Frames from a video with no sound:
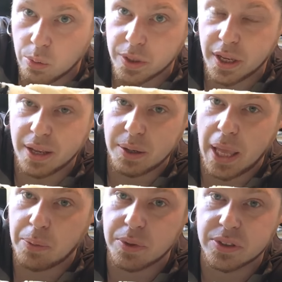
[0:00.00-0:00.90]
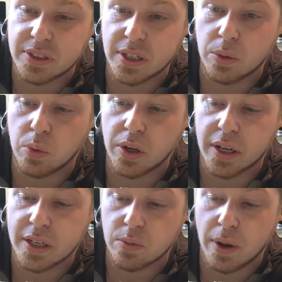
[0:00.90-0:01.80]
it, it will still
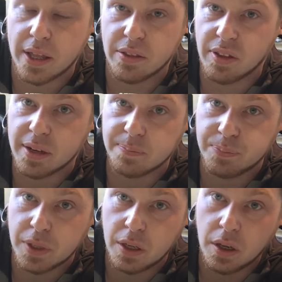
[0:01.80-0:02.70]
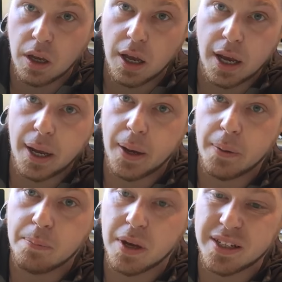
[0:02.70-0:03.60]
work its way thin.
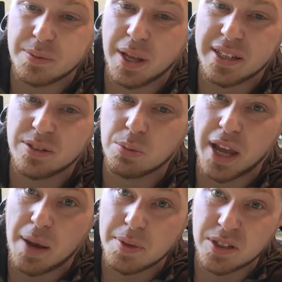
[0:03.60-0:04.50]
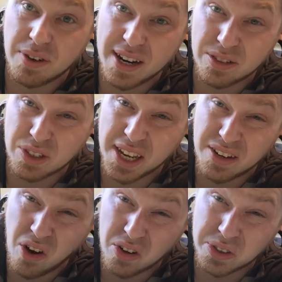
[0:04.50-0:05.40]
Um, it's, it's some gaming terrain, it's going to
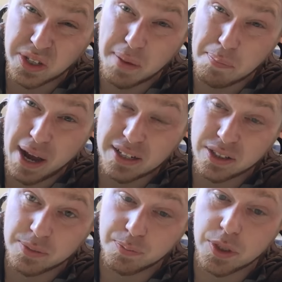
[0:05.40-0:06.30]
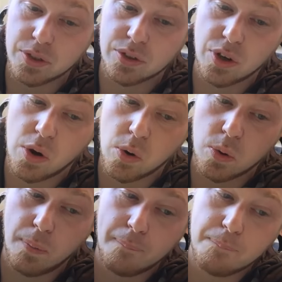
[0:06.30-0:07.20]
get knocked, it's going to get bashed.
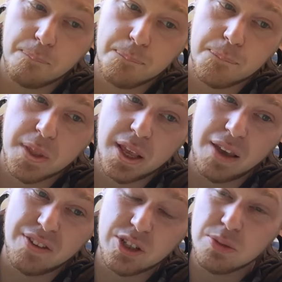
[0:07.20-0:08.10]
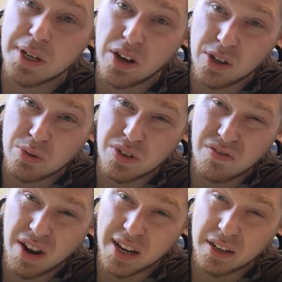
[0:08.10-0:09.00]
So if it's something you're not
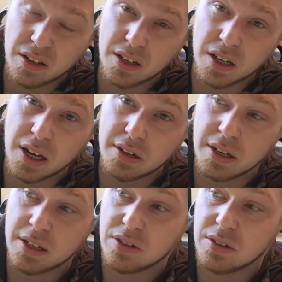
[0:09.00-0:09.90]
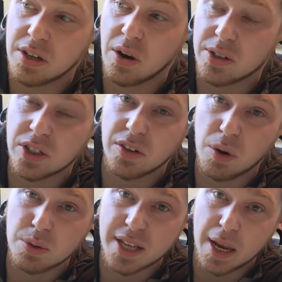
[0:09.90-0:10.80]
using regular and it's you know it's on your
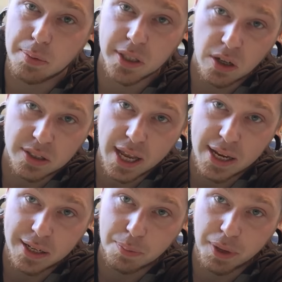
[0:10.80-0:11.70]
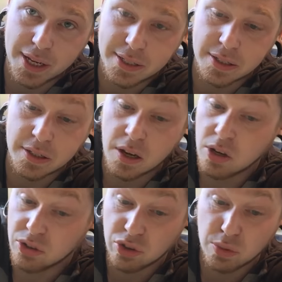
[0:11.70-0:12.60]
own table, you're not taking it places,
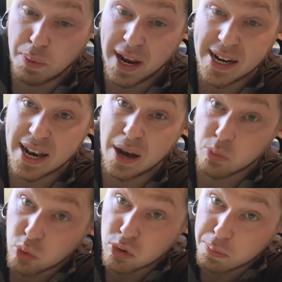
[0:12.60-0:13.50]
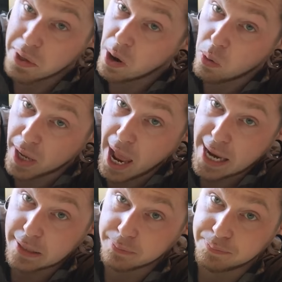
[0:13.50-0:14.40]
just painting that would be okay.